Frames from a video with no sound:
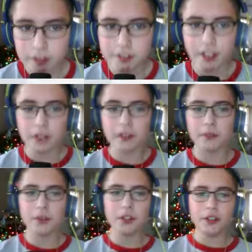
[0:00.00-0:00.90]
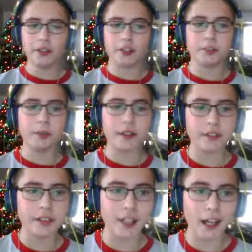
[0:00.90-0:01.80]
now I wasn't expecting
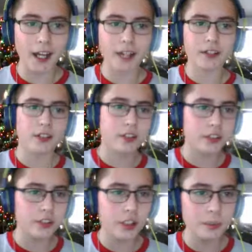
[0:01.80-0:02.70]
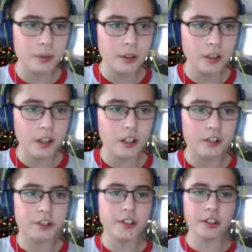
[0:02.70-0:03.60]
a hacker to come on
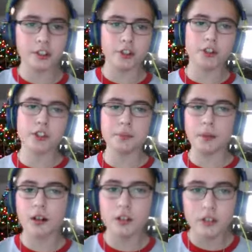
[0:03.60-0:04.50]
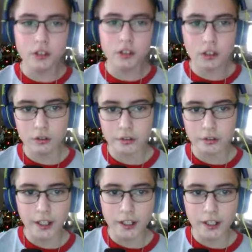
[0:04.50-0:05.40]
such a small
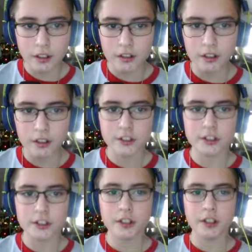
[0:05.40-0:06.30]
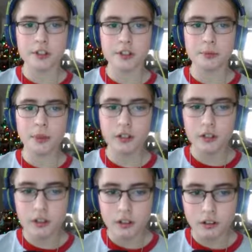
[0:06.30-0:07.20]
okay on such a small
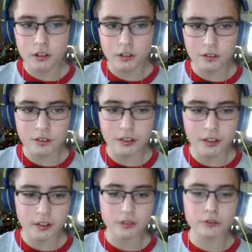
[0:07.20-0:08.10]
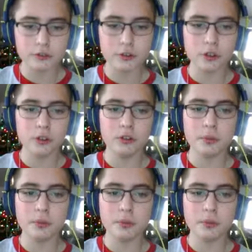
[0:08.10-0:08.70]
oh, group